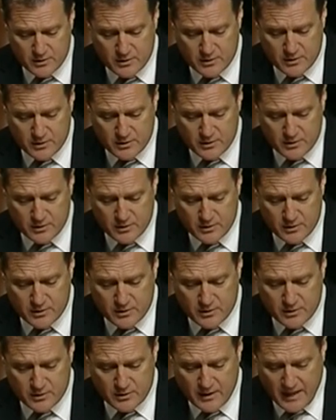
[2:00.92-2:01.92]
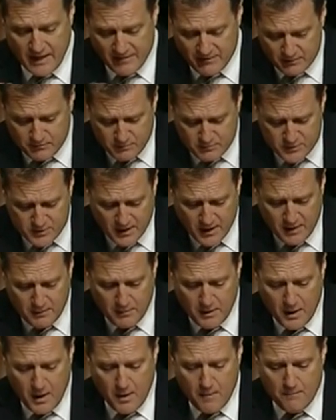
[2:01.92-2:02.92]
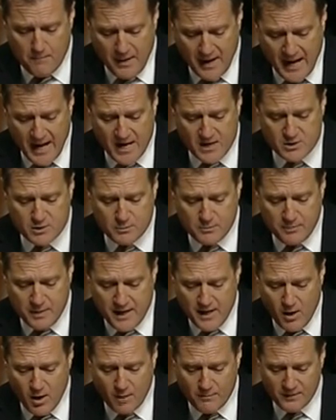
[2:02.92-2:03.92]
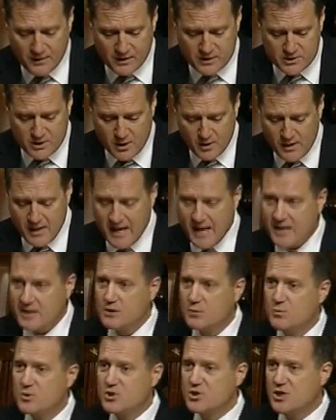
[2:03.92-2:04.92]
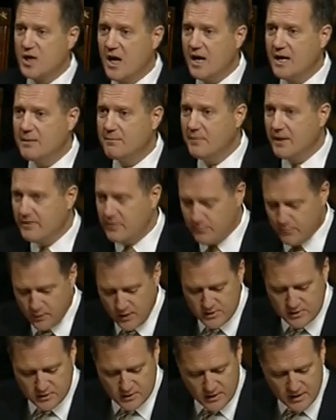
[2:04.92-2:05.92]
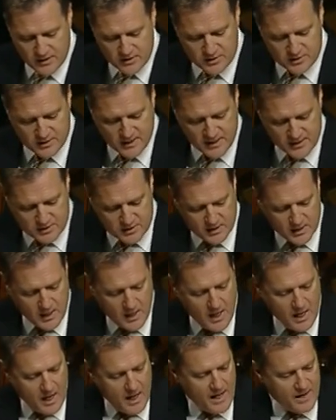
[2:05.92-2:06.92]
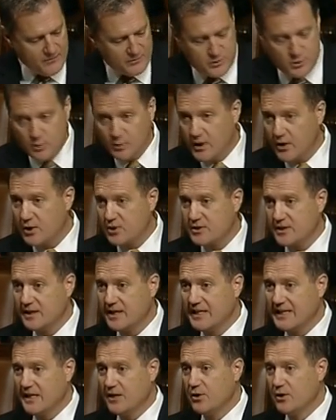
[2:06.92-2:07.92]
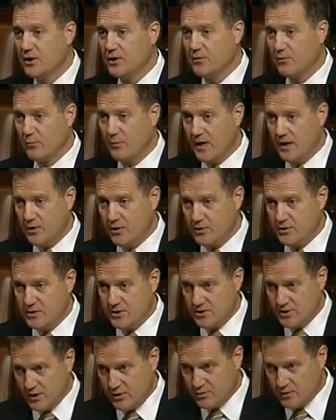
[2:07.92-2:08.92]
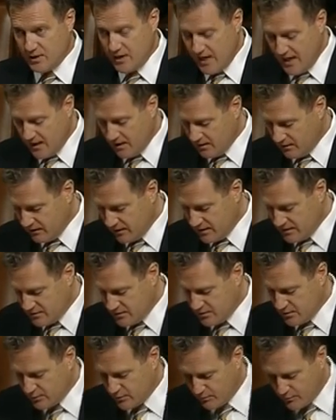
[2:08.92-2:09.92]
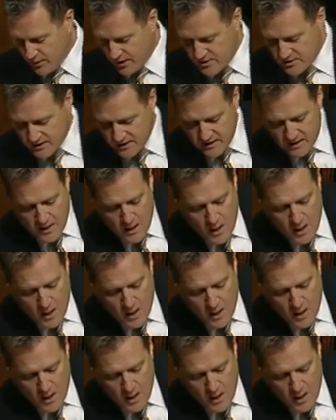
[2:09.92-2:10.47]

This House and the Senate passed Pay Our Military Act. It was signed by the President of the United States. I have 2 letters I'd like entered into the record to Secretary Hagel and to the President